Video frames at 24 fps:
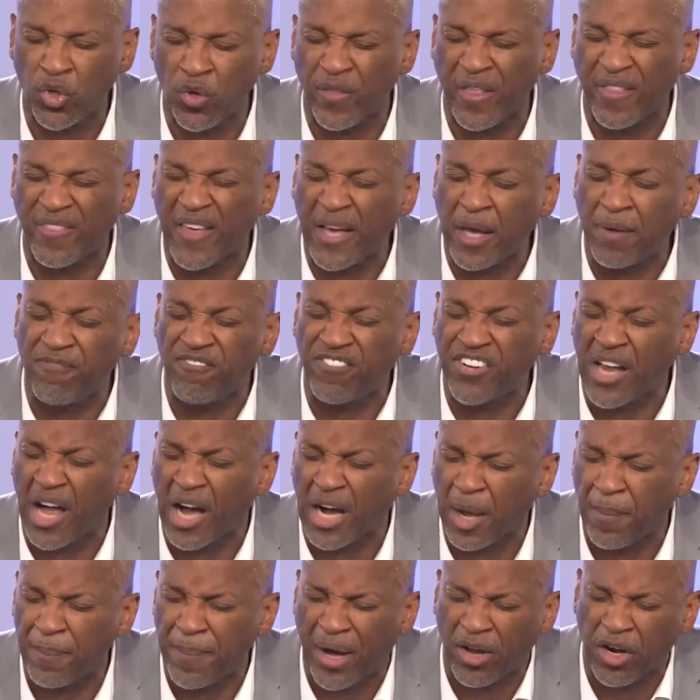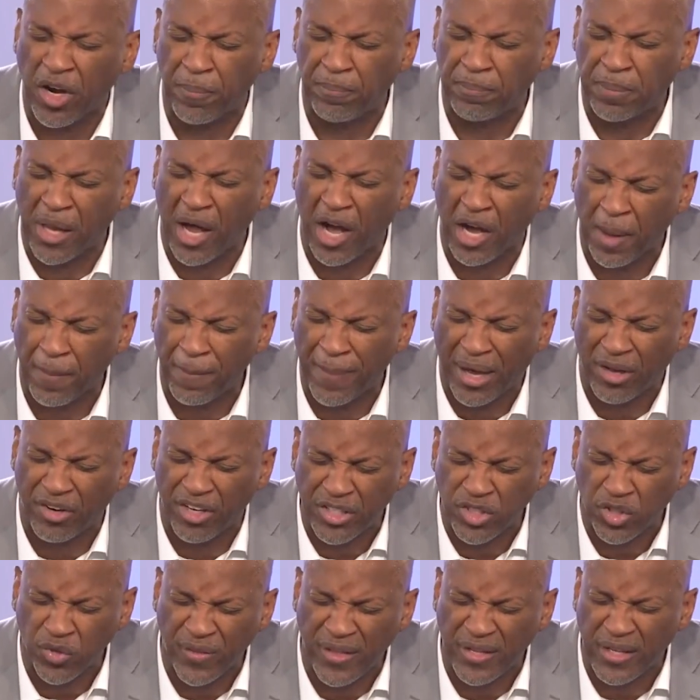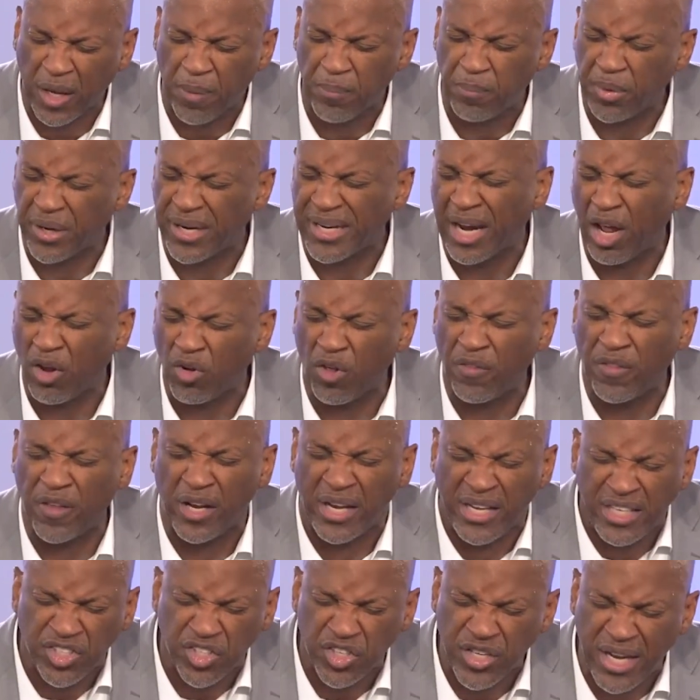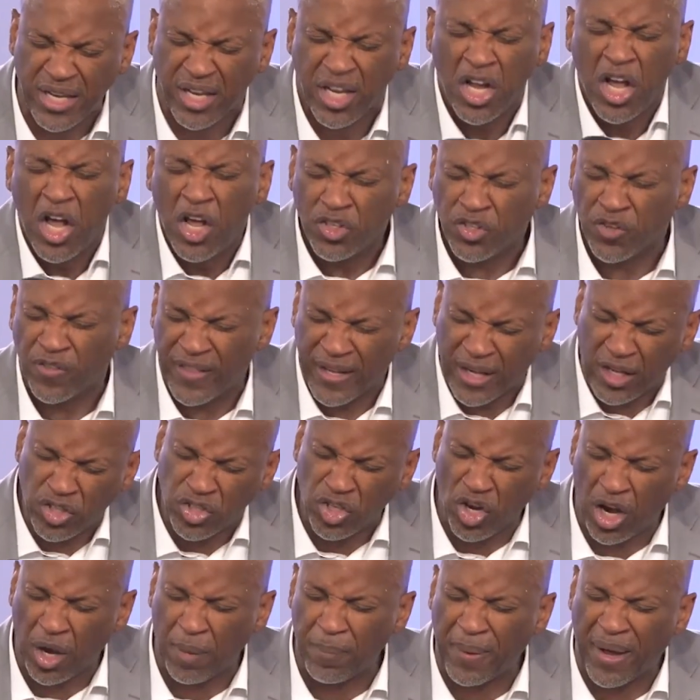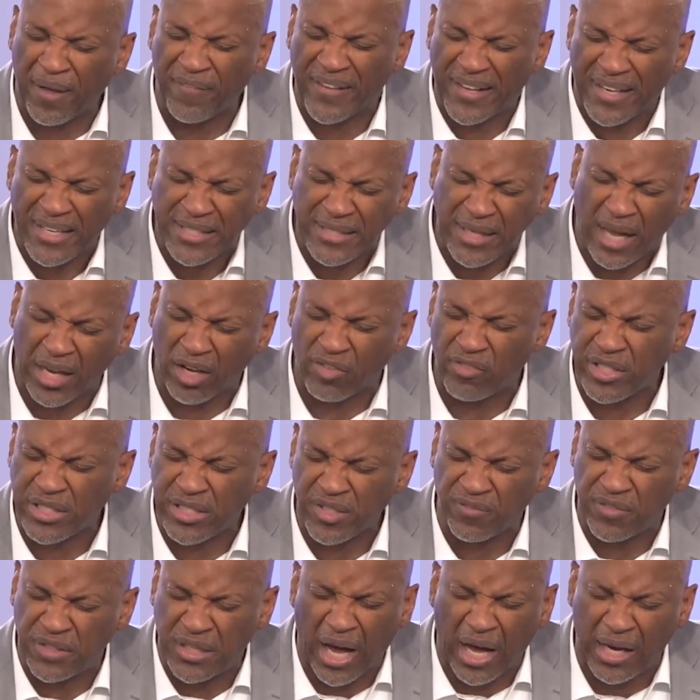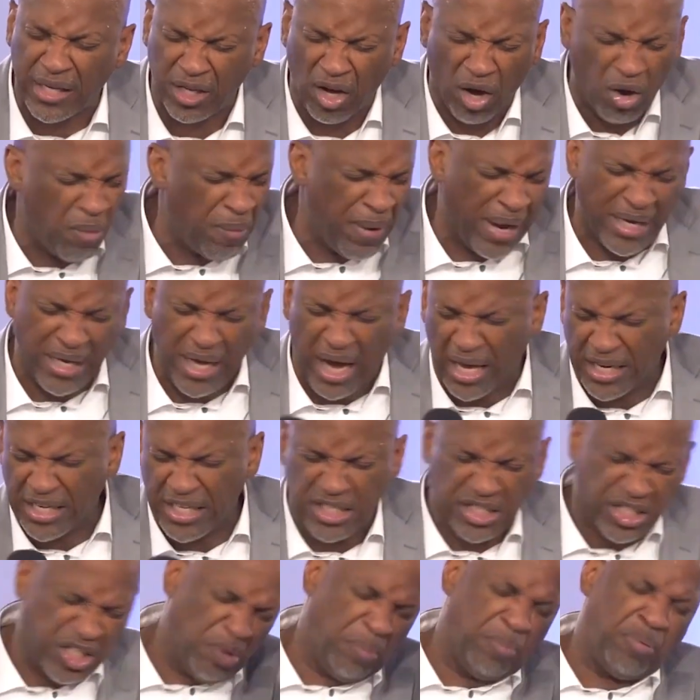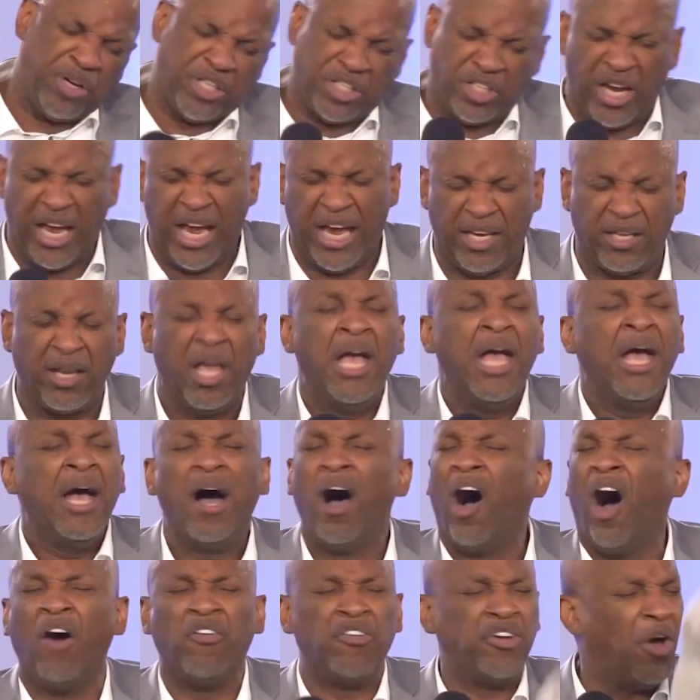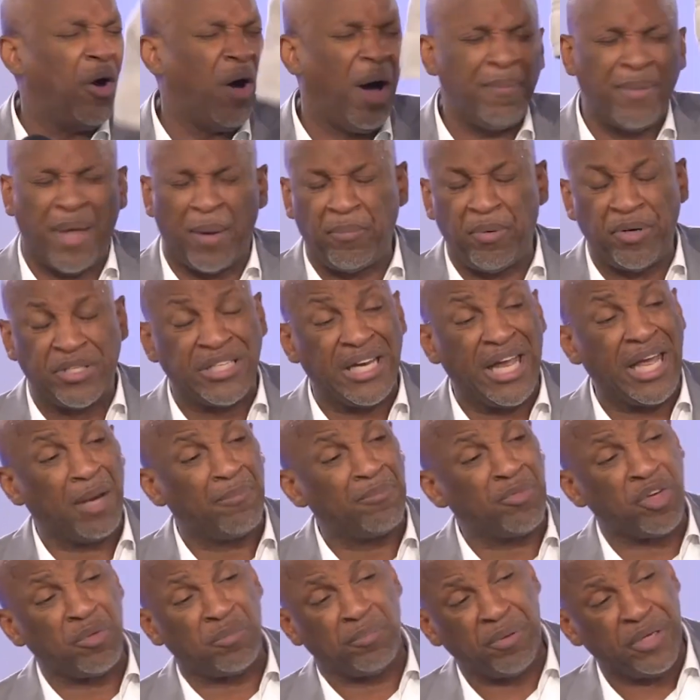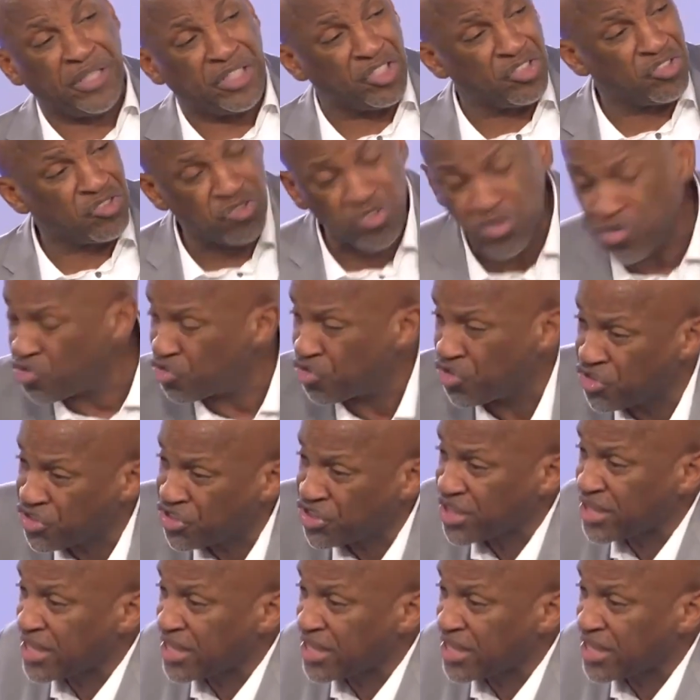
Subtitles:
so that they can blog about it, so that they can put it out on the internet, so they can talk about the intolerance of Donnie. Oh my God, he's still preaching hate. Oh no, I'm not preaching hate, I'm preaching truth.